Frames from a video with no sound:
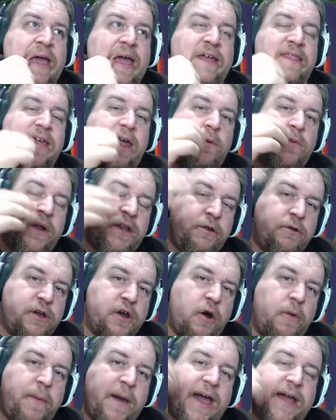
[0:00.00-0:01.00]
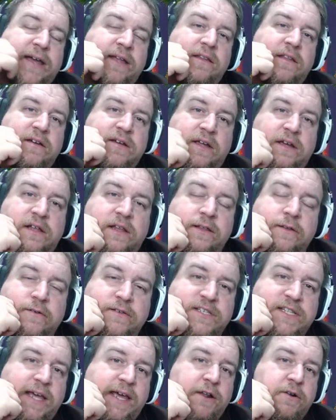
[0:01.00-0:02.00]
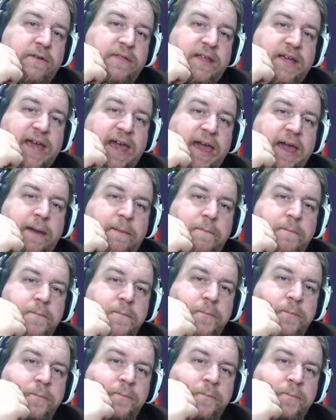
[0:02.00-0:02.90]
And then when you go back and look at clues later in the game,